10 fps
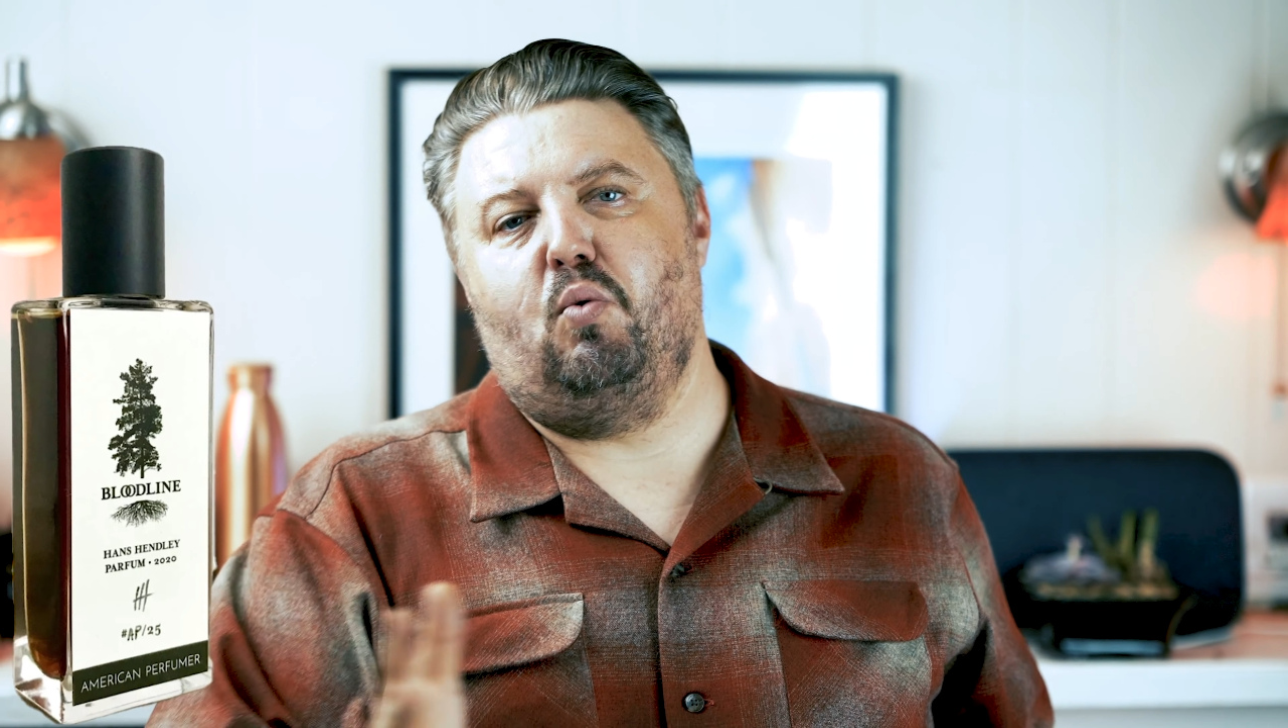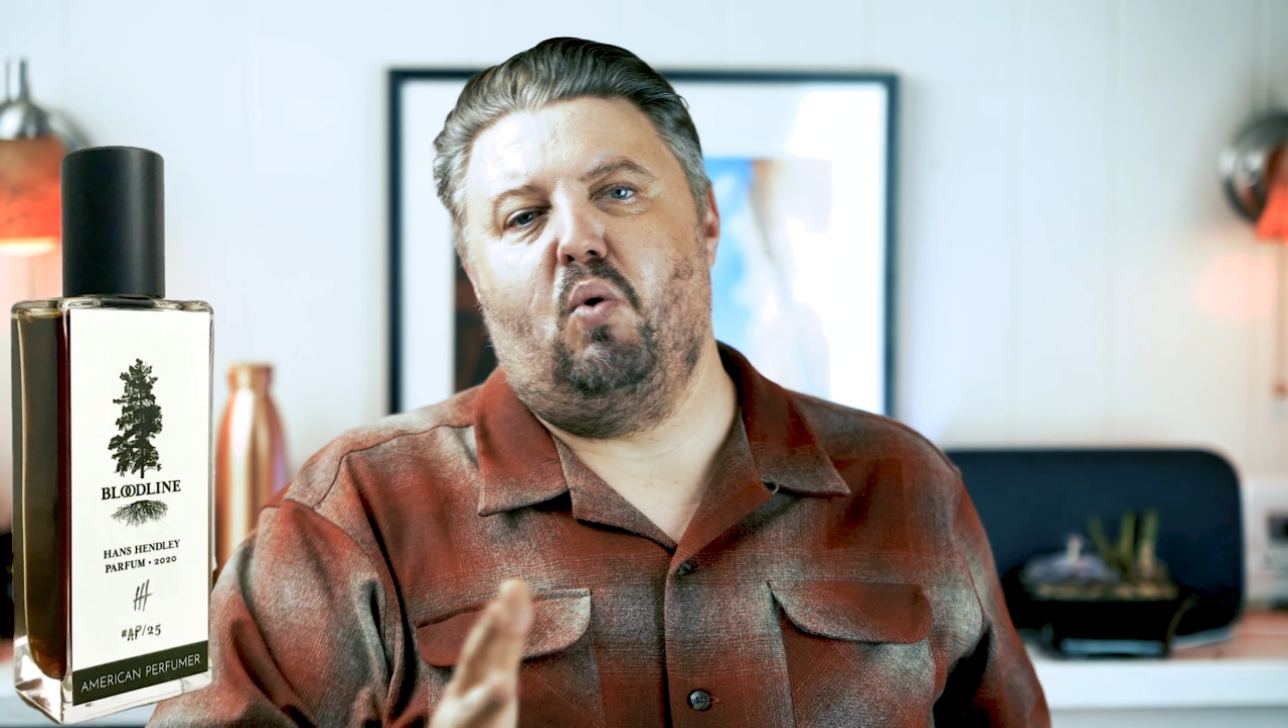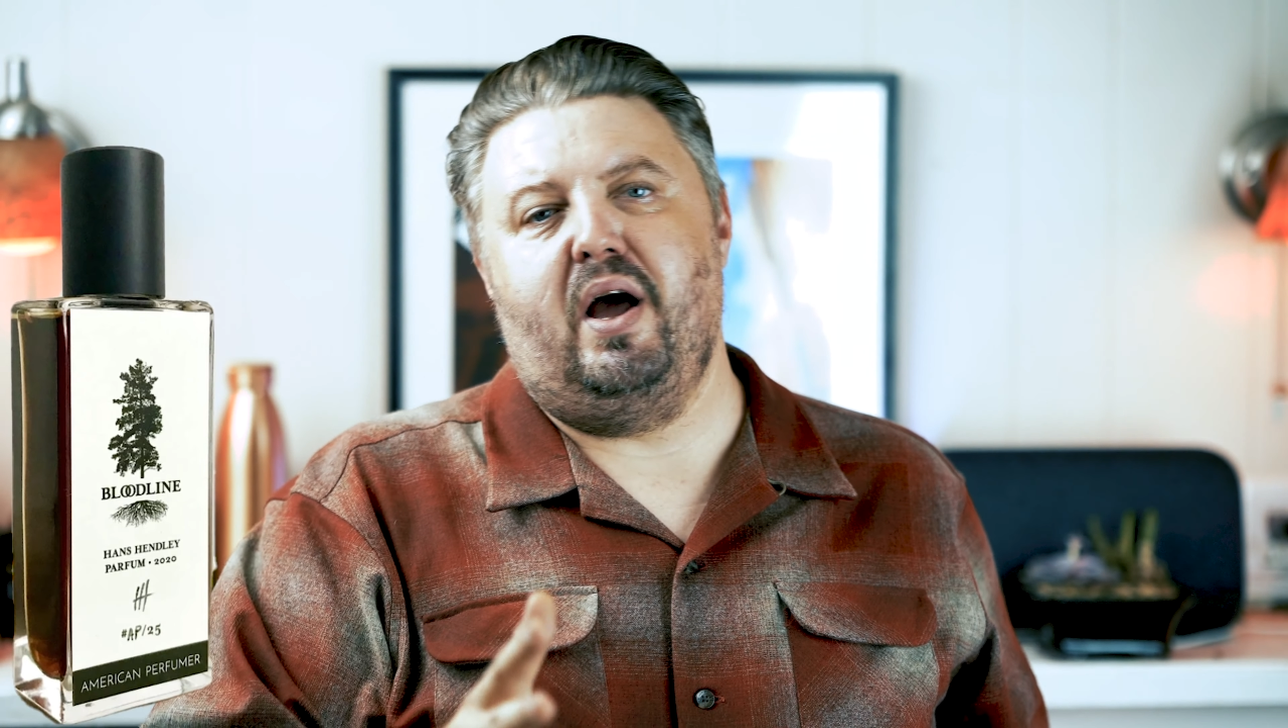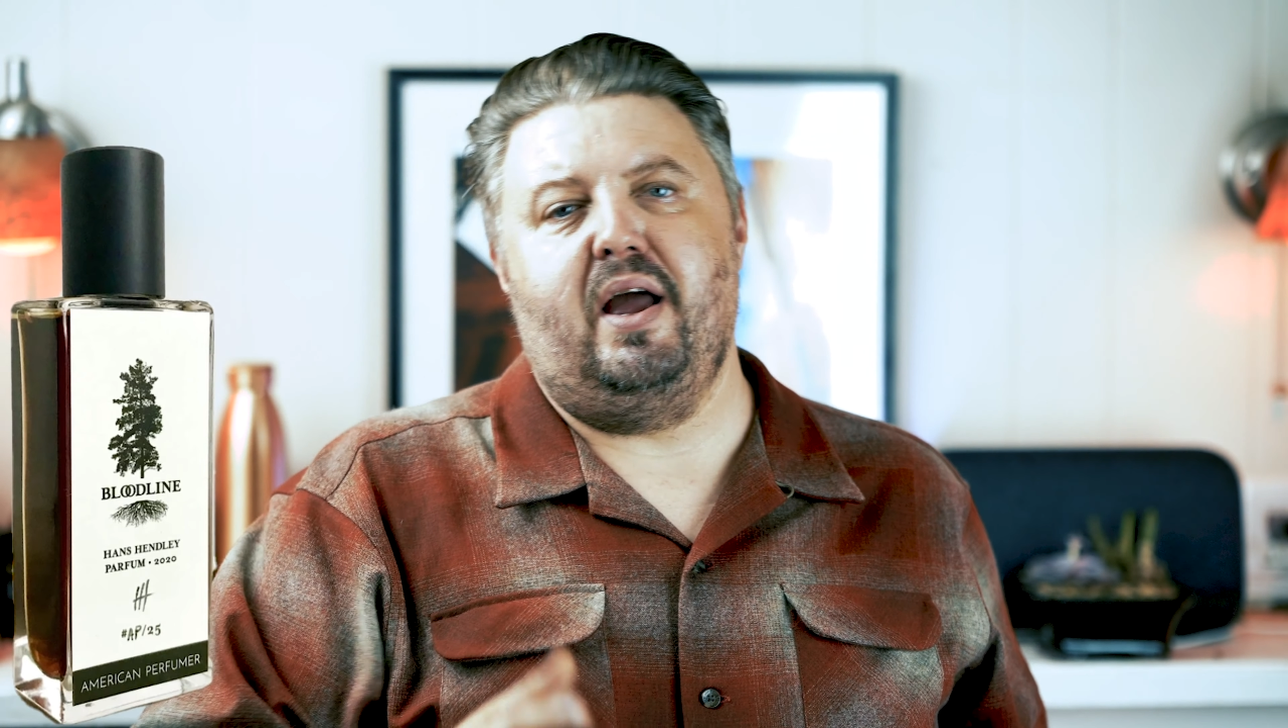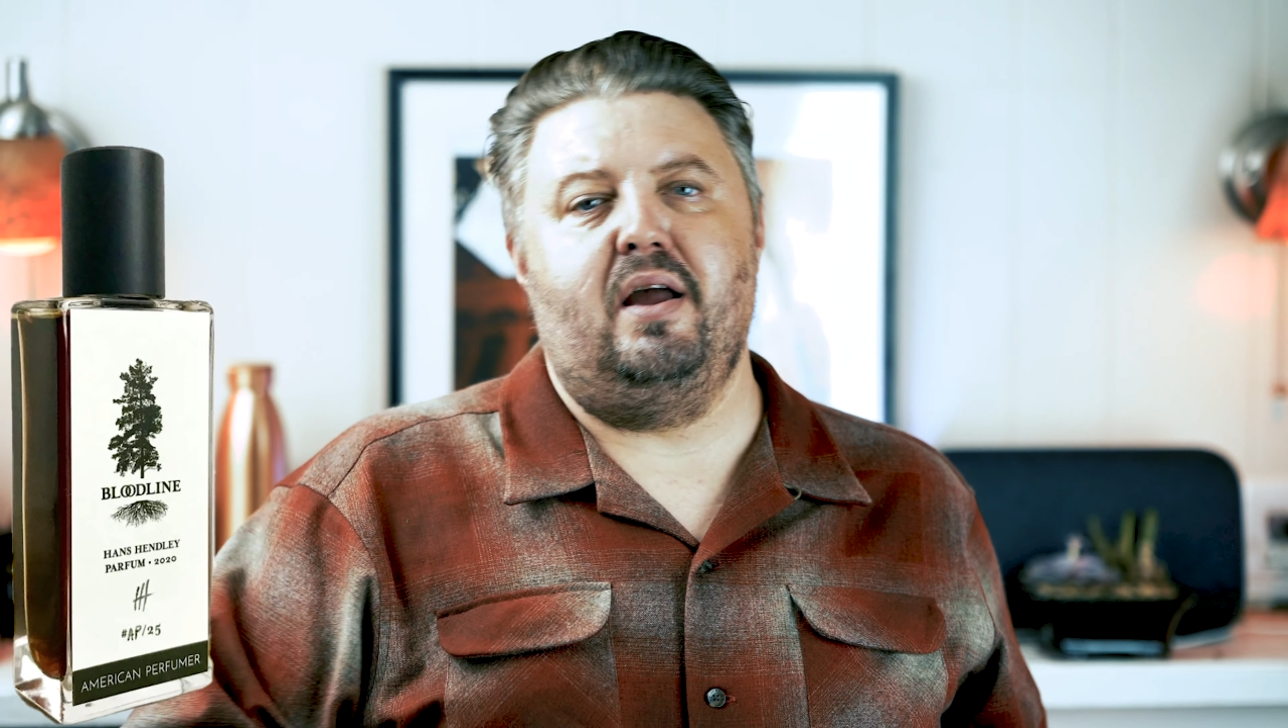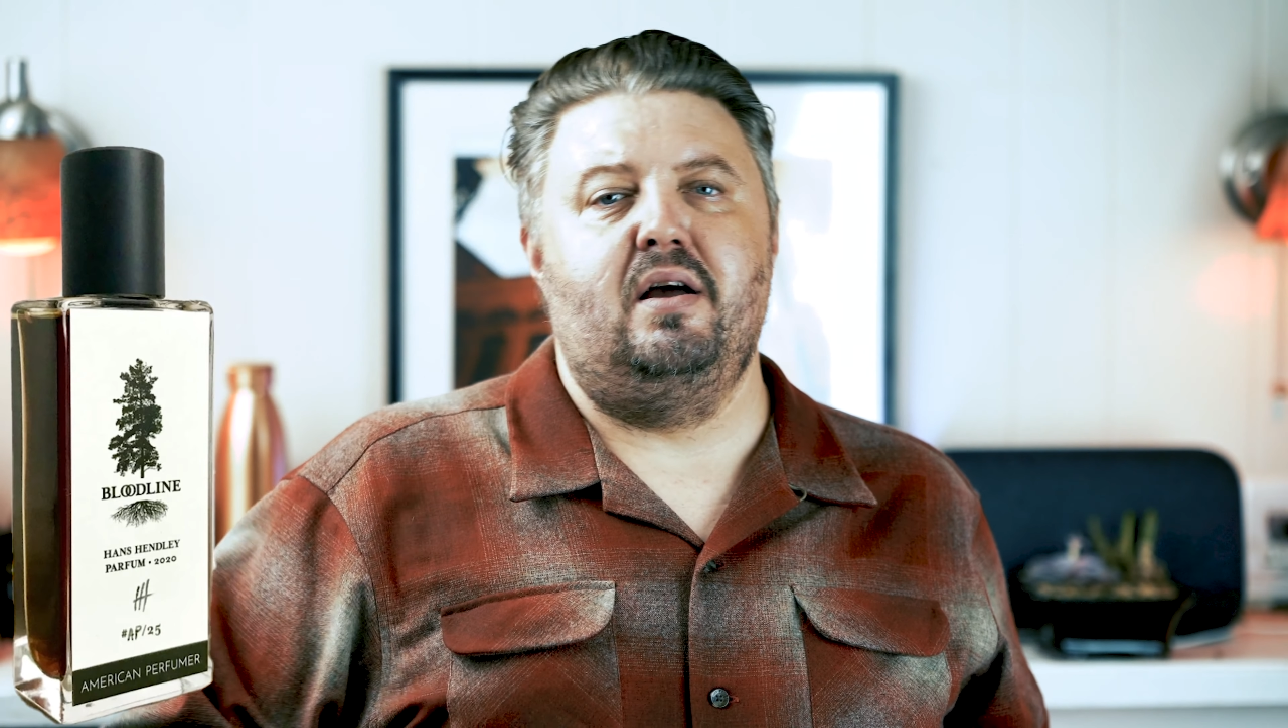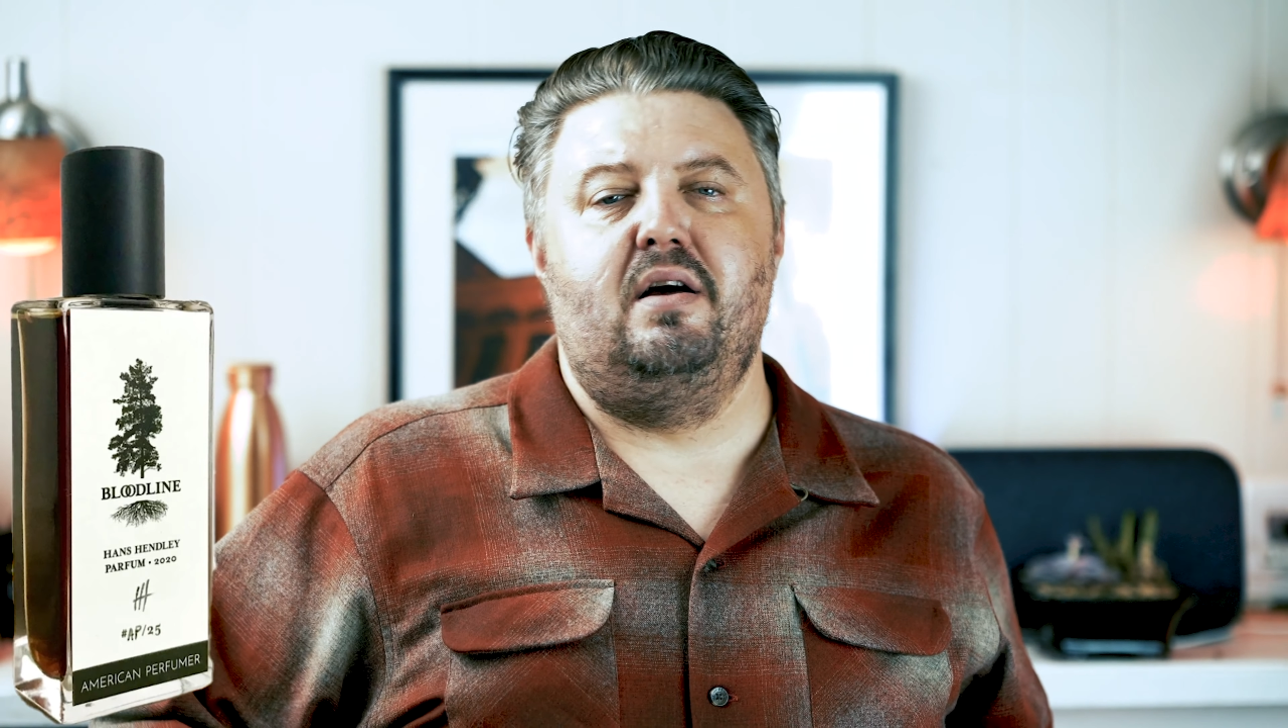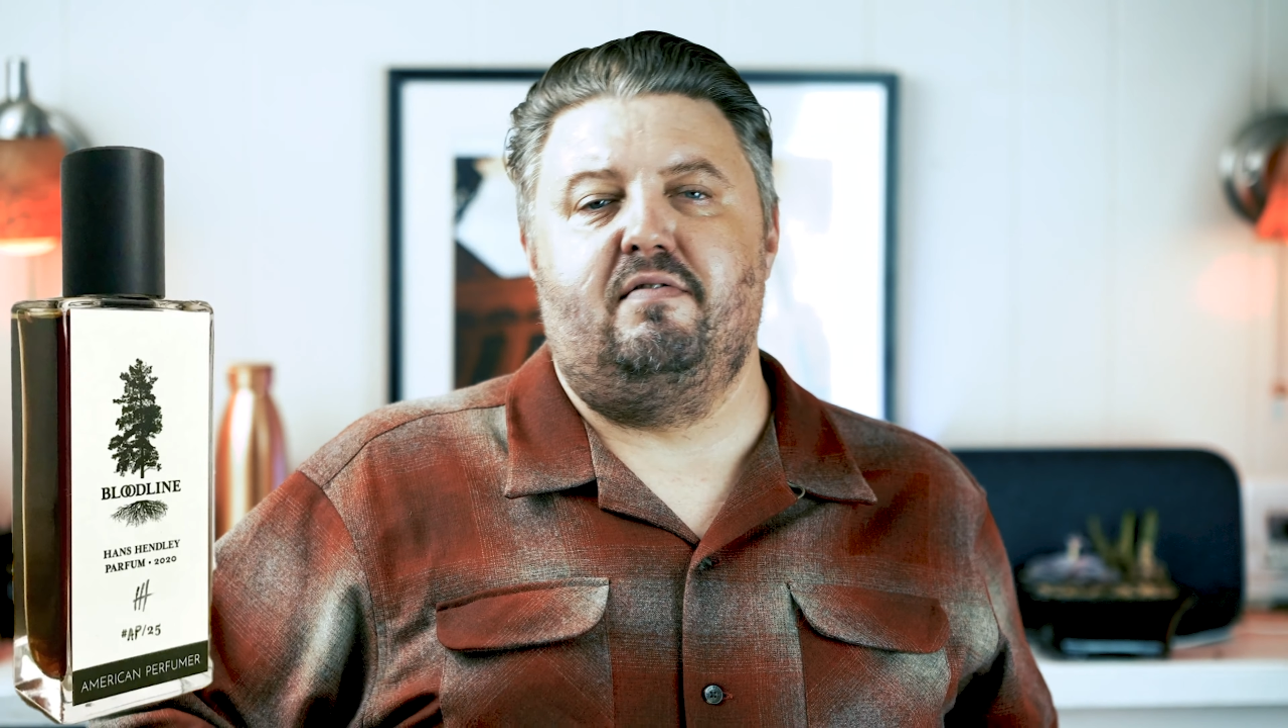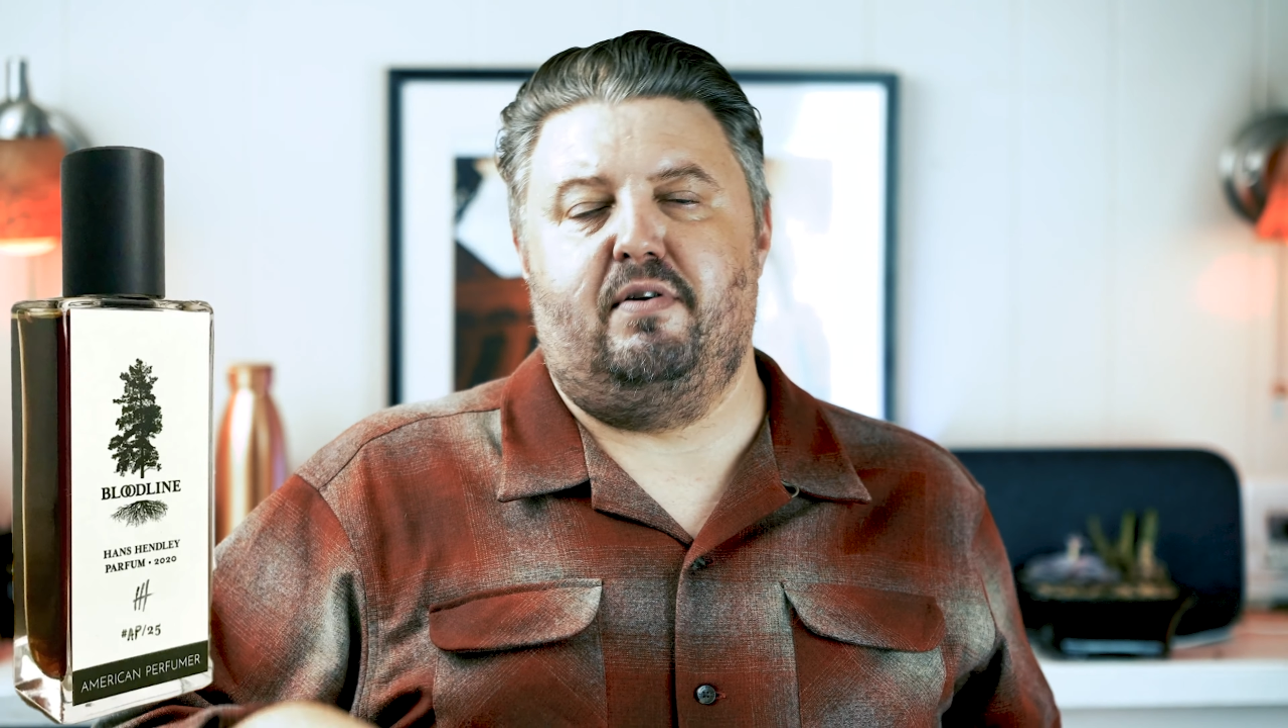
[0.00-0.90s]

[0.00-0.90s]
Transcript: away